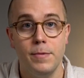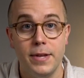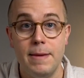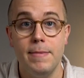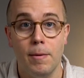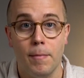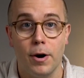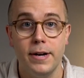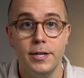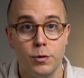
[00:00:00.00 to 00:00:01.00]
email
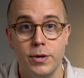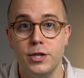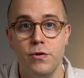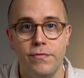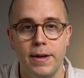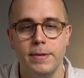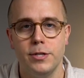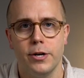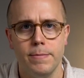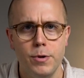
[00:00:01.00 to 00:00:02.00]
marketing to reach new families in
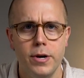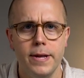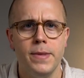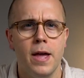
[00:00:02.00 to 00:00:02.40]
your community.